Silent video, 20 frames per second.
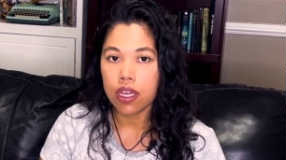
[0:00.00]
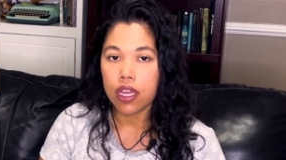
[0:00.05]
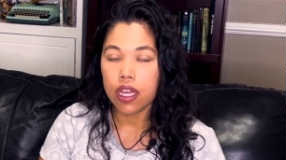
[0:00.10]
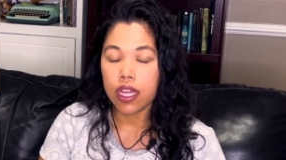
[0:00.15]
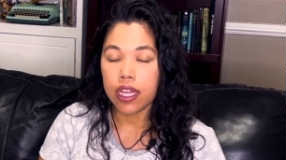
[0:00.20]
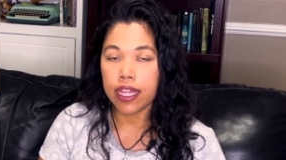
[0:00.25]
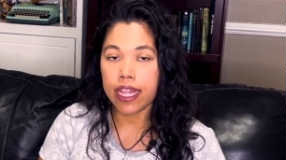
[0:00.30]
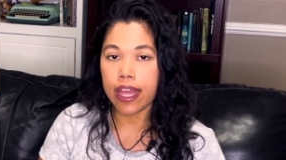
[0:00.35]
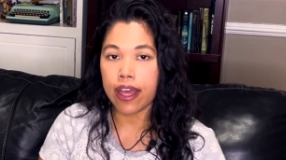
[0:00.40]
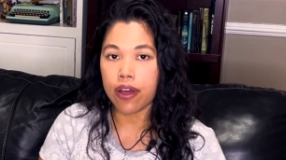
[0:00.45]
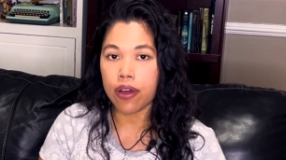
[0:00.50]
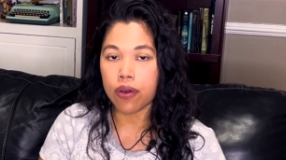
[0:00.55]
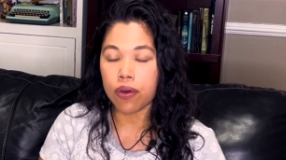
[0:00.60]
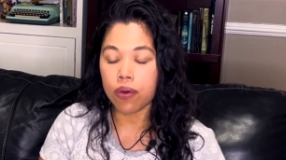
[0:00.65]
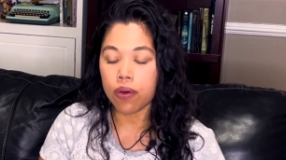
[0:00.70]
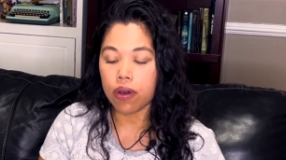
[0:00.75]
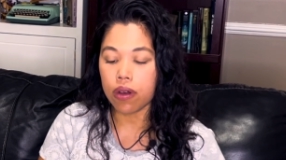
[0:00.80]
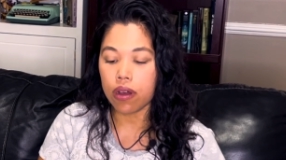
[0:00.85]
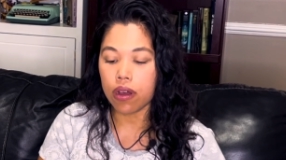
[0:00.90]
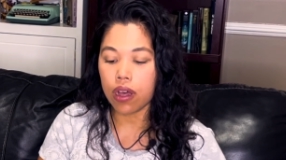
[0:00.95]
Now,
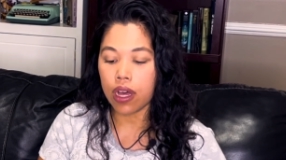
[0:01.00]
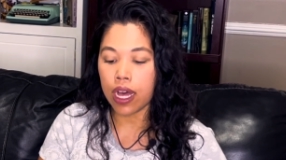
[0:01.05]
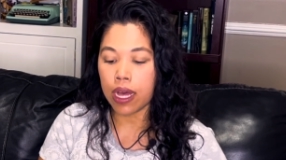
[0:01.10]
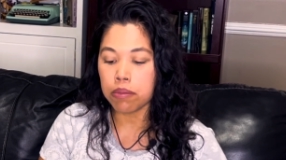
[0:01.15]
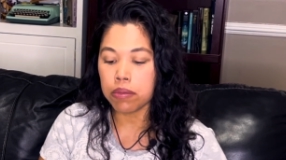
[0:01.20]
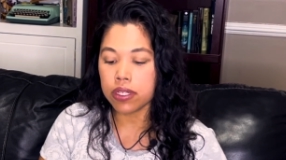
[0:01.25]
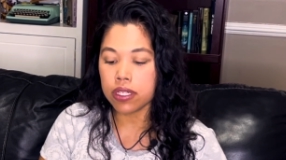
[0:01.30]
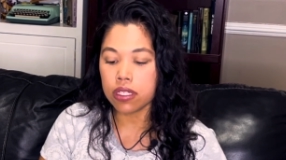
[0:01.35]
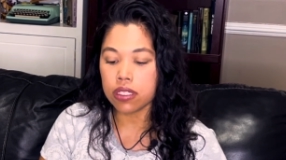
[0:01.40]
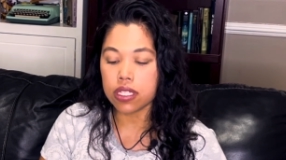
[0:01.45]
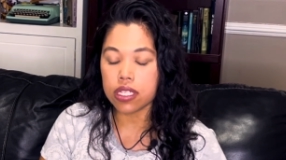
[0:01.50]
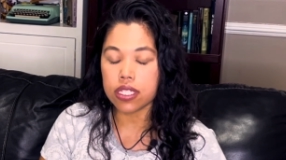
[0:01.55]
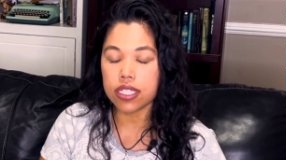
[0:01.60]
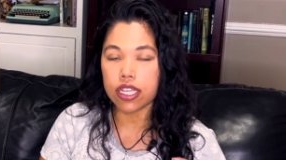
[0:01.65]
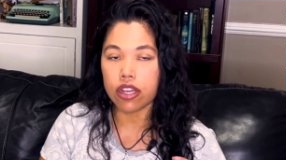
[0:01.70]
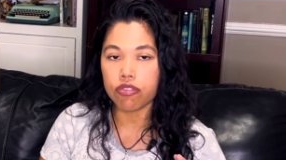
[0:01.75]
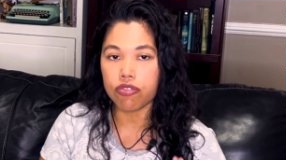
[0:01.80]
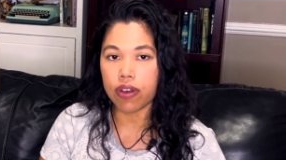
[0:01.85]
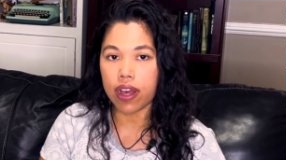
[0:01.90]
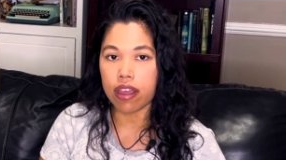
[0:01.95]
I'm going to list
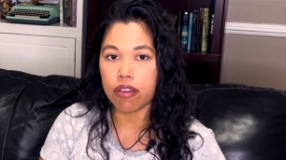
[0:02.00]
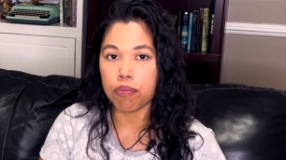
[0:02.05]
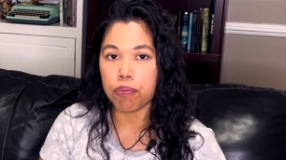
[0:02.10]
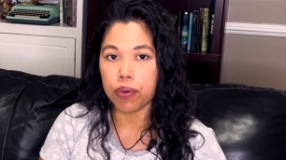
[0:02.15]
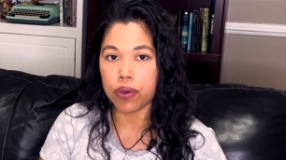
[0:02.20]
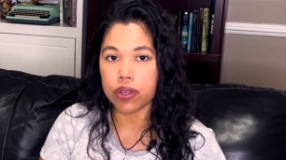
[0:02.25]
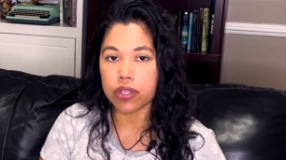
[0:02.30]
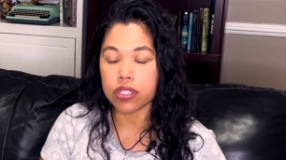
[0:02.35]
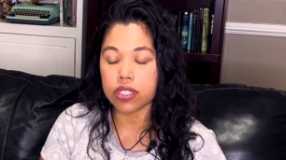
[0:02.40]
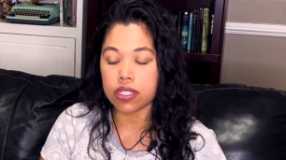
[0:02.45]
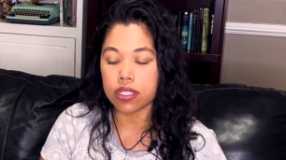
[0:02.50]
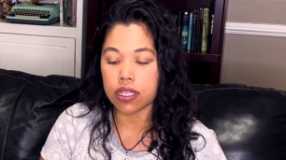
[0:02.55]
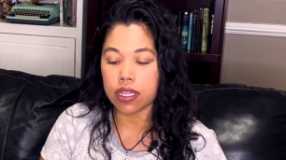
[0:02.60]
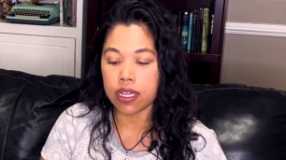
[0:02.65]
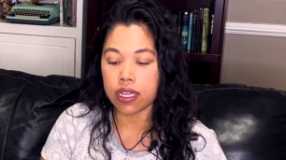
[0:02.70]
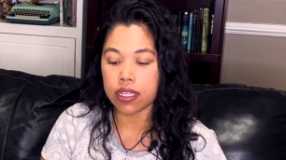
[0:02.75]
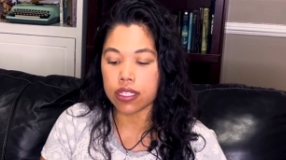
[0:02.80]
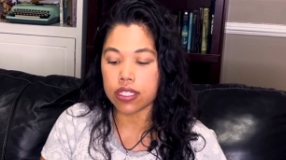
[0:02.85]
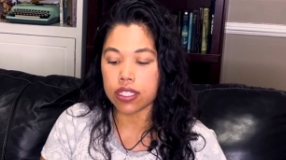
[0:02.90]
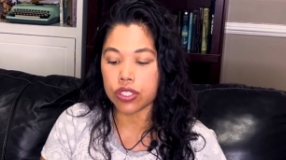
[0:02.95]
out 5 books
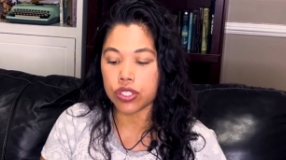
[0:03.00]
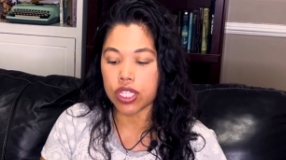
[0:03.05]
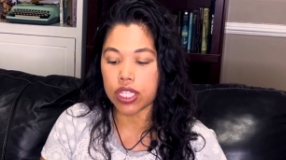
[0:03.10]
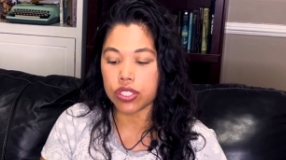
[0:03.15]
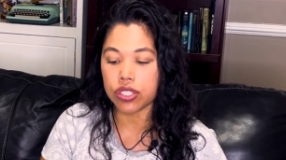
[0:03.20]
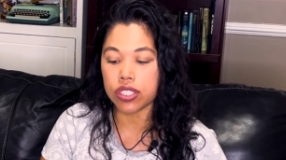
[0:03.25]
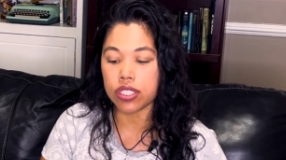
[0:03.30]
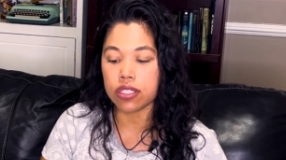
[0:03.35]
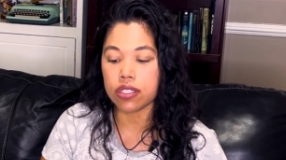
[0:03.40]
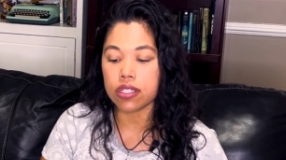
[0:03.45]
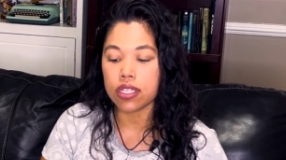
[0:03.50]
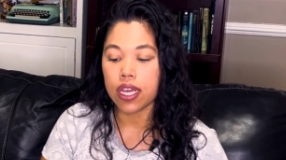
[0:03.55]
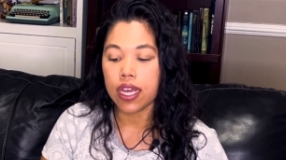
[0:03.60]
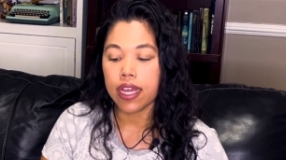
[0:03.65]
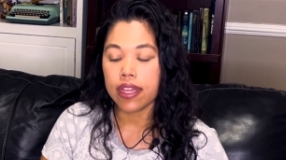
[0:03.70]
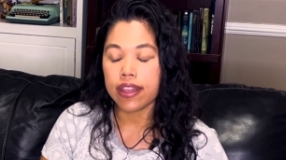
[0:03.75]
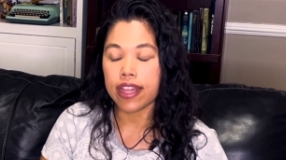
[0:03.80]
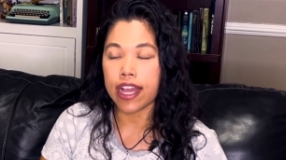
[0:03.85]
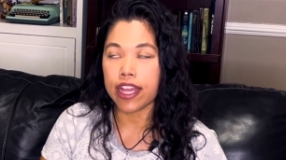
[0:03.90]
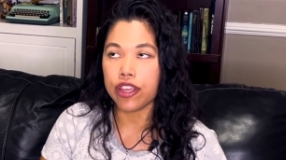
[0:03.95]
suggestions
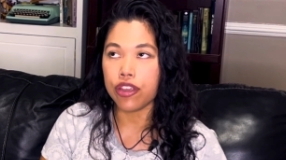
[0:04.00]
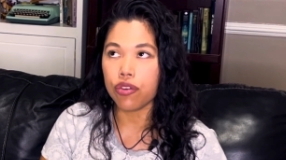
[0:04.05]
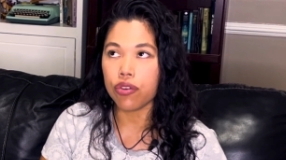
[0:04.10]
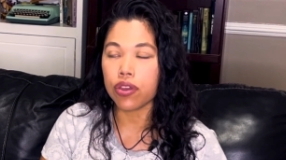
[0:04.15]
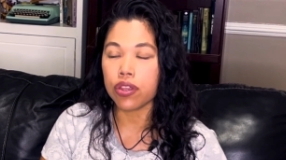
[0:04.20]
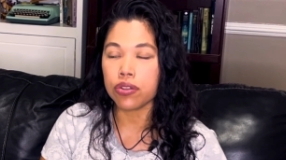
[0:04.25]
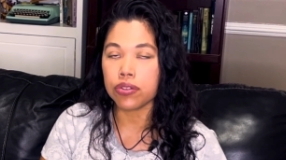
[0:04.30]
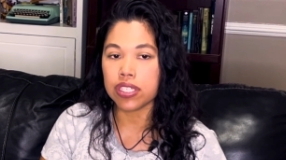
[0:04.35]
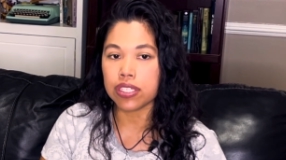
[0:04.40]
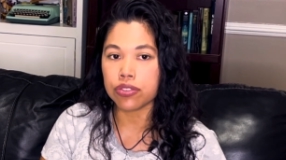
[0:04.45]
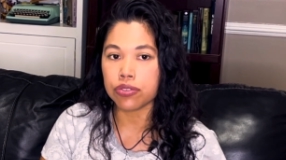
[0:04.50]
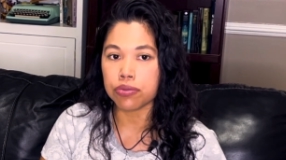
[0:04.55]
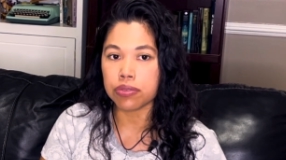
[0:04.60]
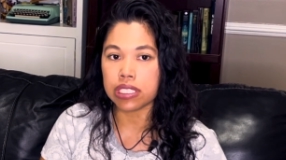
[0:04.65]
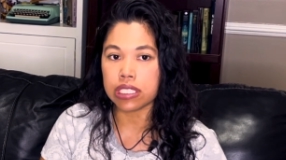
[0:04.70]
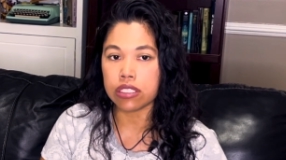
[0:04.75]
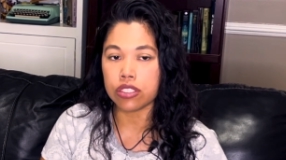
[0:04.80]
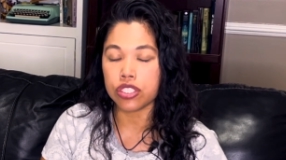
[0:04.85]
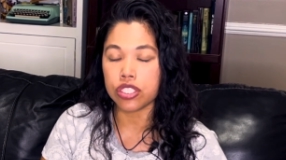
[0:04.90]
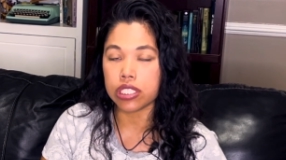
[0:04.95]
that you can either
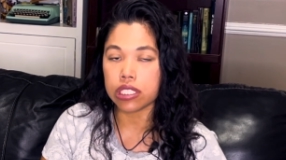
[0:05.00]
read it to